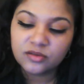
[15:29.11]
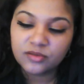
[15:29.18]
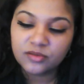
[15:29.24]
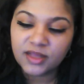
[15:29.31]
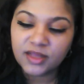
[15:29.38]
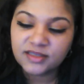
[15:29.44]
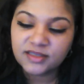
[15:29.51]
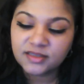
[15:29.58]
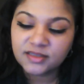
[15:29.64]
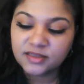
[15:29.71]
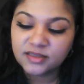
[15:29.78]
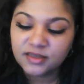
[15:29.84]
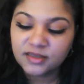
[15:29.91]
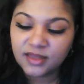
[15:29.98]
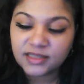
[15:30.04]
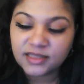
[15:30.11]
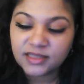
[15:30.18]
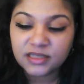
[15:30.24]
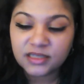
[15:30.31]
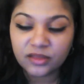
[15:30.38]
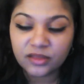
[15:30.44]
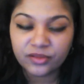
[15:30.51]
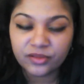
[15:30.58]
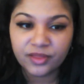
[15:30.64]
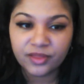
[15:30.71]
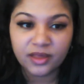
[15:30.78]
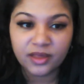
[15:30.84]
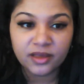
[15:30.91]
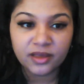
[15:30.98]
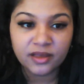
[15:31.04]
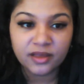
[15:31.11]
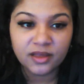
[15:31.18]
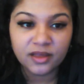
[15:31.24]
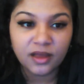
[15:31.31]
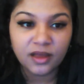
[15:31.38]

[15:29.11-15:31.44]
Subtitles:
that's another thing.